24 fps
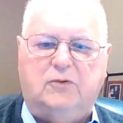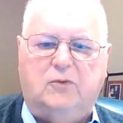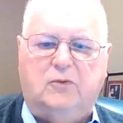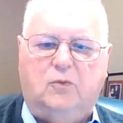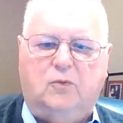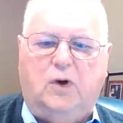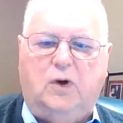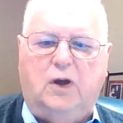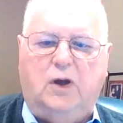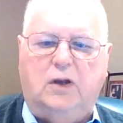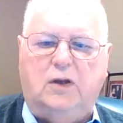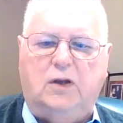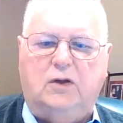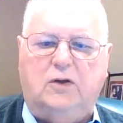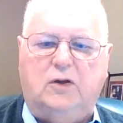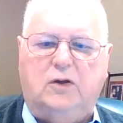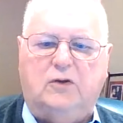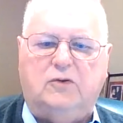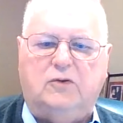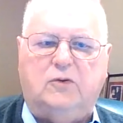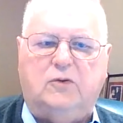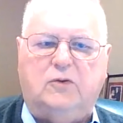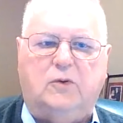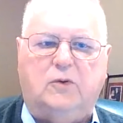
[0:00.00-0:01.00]
One
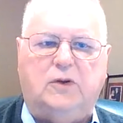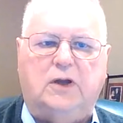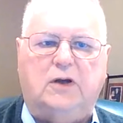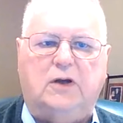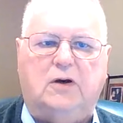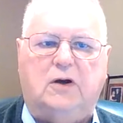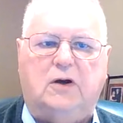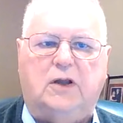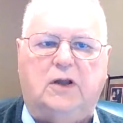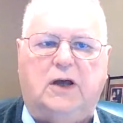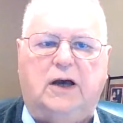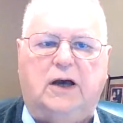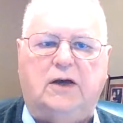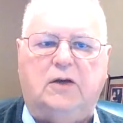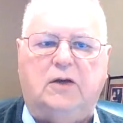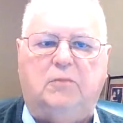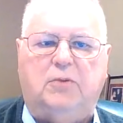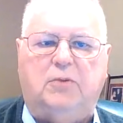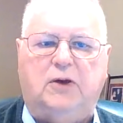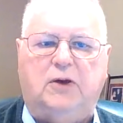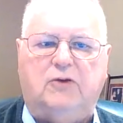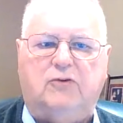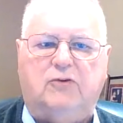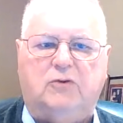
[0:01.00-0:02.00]
is what they call
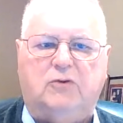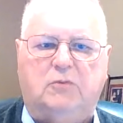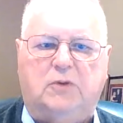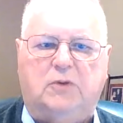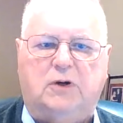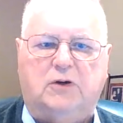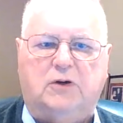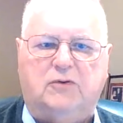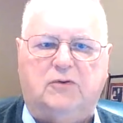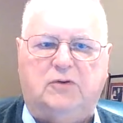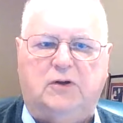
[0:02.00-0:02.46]
occupational mugs.